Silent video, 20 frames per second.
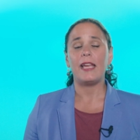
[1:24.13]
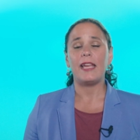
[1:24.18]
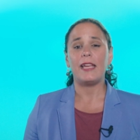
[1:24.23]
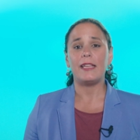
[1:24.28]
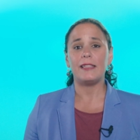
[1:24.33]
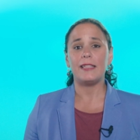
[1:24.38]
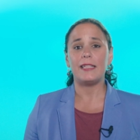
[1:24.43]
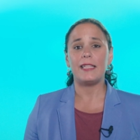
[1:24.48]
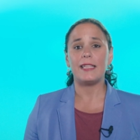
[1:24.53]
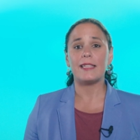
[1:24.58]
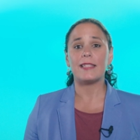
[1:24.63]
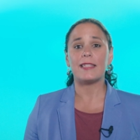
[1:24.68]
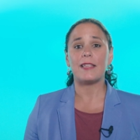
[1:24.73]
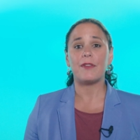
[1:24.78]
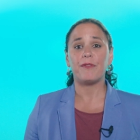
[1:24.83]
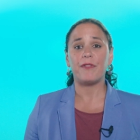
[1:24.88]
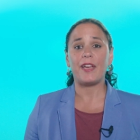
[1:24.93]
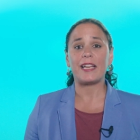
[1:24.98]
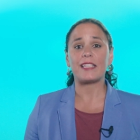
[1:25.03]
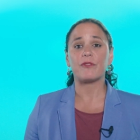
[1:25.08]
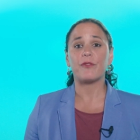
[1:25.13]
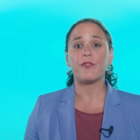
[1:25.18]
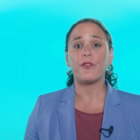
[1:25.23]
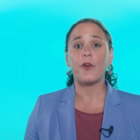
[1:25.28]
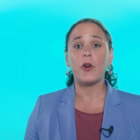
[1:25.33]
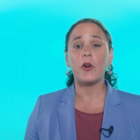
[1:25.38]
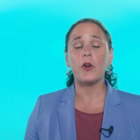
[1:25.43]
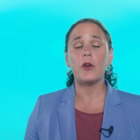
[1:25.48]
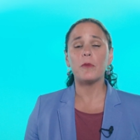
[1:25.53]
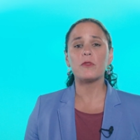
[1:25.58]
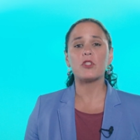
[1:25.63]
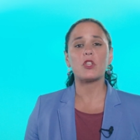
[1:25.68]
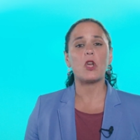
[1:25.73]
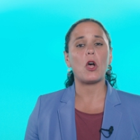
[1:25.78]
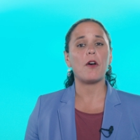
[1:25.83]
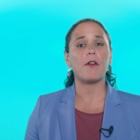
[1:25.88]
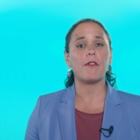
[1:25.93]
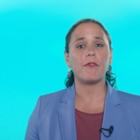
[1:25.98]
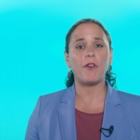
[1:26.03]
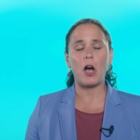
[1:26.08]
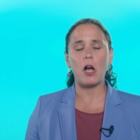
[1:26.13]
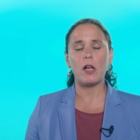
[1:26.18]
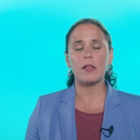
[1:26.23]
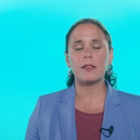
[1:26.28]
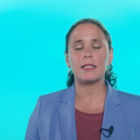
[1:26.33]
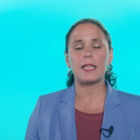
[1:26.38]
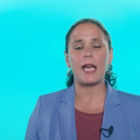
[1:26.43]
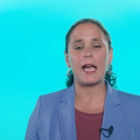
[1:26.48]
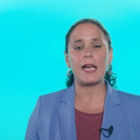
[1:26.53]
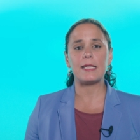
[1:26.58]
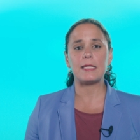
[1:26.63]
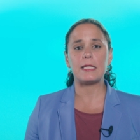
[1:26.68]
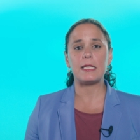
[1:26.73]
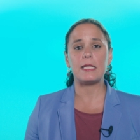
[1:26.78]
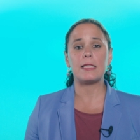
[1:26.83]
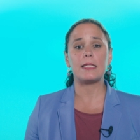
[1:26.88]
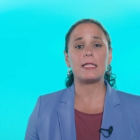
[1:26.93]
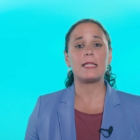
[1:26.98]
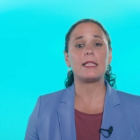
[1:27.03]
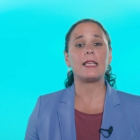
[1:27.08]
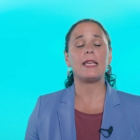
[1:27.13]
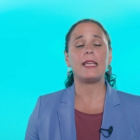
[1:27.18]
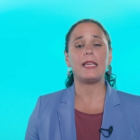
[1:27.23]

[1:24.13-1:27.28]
And this affects firms of all sizes